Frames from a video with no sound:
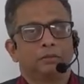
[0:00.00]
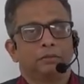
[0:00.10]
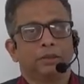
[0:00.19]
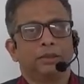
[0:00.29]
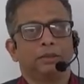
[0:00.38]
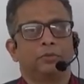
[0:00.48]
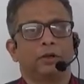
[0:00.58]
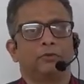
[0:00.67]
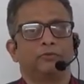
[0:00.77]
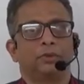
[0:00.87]
this is
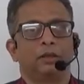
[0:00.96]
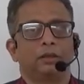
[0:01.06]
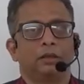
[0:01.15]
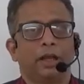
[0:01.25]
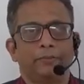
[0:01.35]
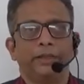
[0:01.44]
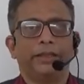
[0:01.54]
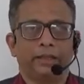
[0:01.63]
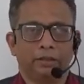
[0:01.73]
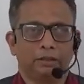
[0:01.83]
one of the
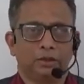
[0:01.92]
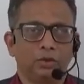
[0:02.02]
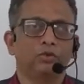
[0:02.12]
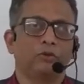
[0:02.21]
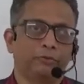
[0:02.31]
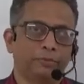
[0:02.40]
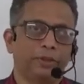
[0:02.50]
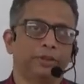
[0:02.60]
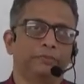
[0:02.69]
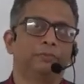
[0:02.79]
applications, use of a
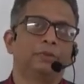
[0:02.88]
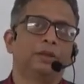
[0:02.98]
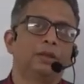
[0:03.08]
prism,